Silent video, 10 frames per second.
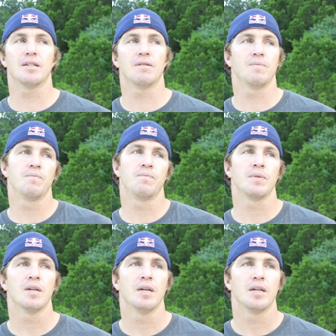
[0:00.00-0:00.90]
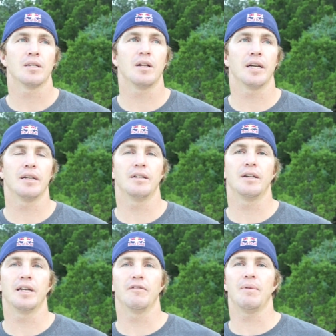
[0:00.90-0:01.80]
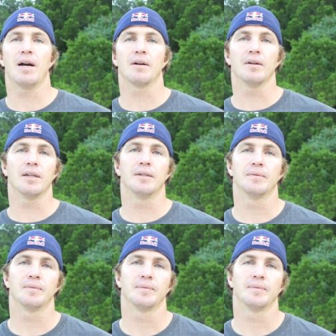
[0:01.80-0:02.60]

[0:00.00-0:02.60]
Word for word: and it's all I could do to give back really.